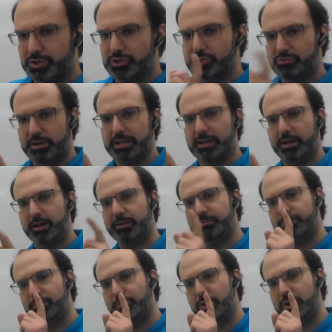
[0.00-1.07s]
straight line
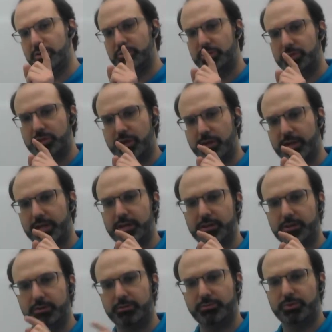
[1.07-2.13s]
from where you started
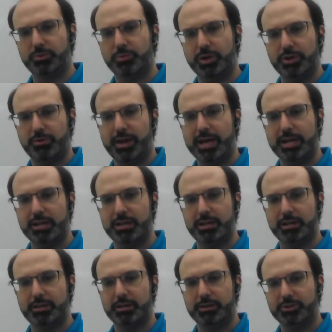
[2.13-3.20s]
to where you
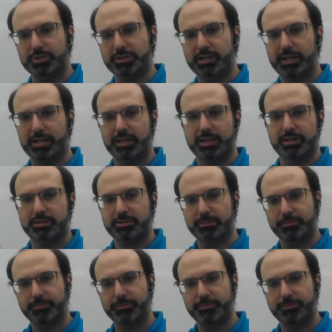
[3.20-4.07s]
ended, just like this?